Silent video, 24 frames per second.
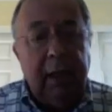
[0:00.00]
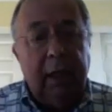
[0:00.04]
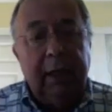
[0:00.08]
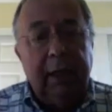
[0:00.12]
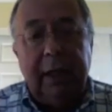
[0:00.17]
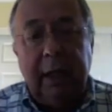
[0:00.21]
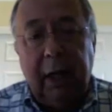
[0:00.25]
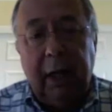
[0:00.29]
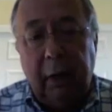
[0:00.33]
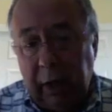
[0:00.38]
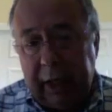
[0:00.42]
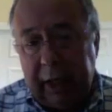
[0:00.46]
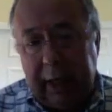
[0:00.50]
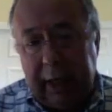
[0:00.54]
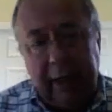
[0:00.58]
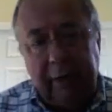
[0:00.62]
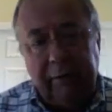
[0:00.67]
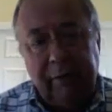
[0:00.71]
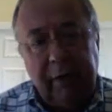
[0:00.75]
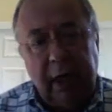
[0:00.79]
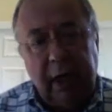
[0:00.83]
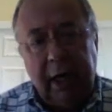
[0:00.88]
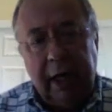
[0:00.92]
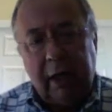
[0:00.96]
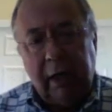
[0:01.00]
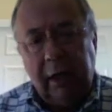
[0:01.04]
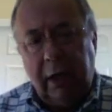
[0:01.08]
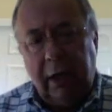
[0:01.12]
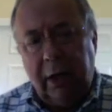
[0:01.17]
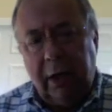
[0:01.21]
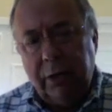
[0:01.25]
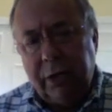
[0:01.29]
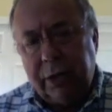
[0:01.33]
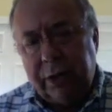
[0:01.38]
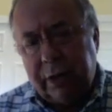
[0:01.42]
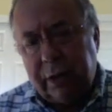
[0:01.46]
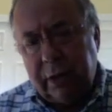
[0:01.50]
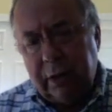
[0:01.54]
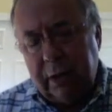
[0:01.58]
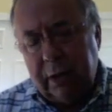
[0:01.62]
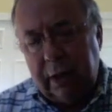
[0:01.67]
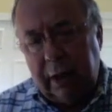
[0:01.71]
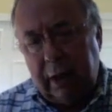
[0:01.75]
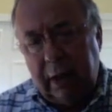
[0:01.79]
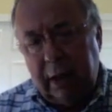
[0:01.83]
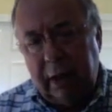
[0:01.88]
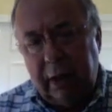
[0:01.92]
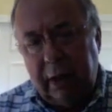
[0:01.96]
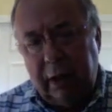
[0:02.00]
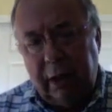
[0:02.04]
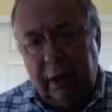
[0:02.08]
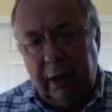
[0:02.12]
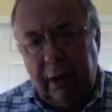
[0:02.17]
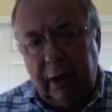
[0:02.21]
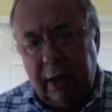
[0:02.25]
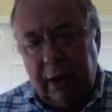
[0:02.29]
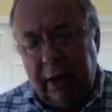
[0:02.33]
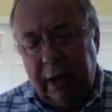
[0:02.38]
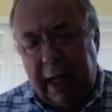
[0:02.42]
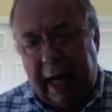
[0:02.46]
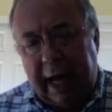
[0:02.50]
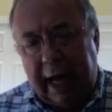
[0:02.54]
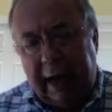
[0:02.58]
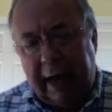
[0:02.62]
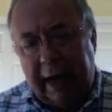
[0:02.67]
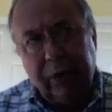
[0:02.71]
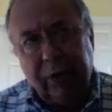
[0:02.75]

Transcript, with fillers: that we're getting very close. You have